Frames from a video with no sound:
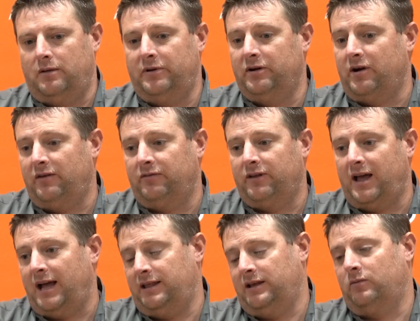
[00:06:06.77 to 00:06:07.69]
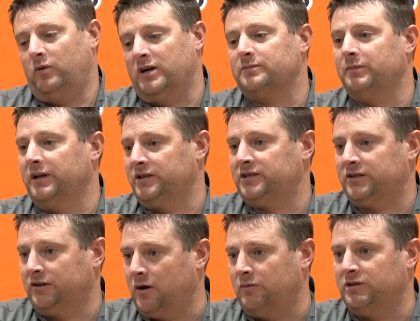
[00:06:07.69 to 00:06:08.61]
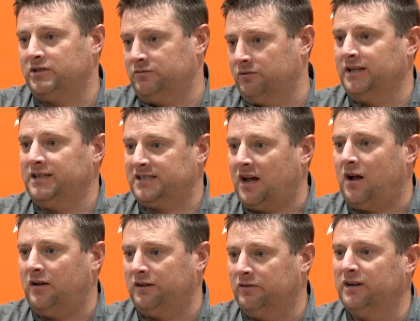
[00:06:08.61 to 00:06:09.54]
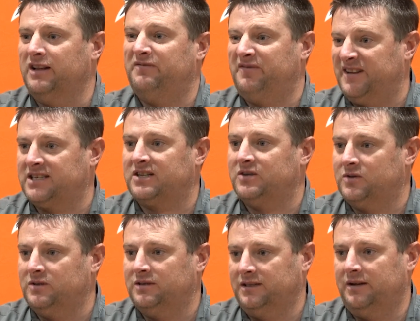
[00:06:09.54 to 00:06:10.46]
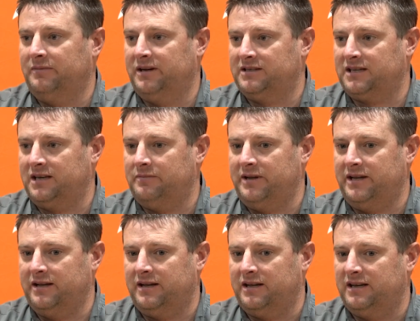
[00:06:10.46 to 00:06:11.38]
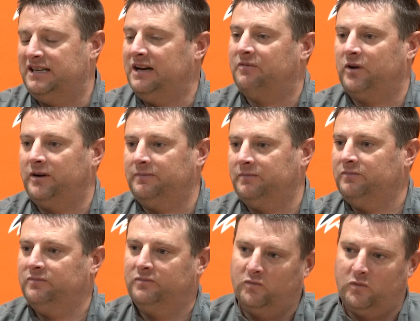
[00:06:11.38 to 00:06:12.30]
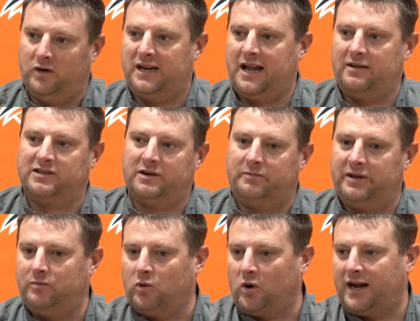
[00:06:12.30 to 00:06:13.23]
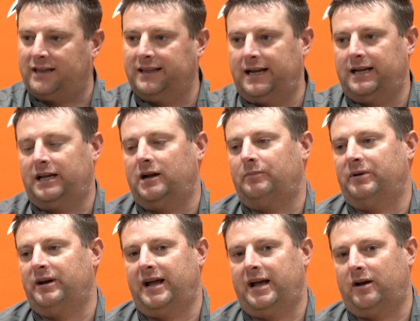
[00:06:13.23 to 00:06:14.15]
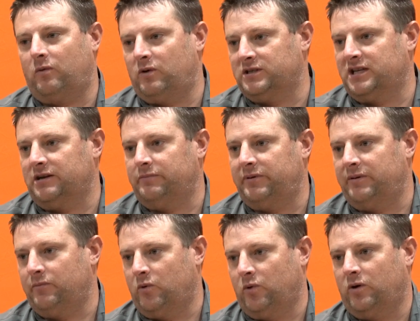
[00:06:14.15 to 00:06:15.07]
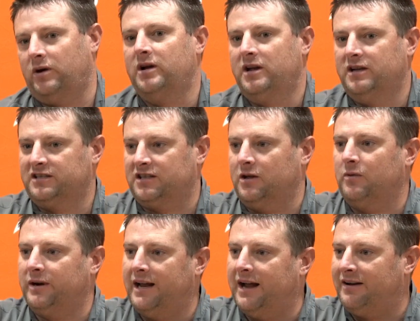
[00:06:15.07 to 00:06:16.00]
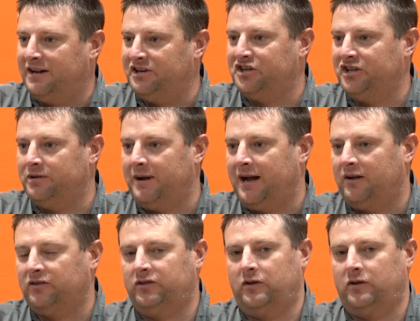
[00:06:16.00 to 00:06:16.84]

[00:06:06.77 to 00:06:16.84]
Be ready for that. And then Westminster always is really solid. They're really physical. I mean, it's going to be different. One game is going to be more athletic and up and down, and one's going to be more slow it down, hit you in the mouth.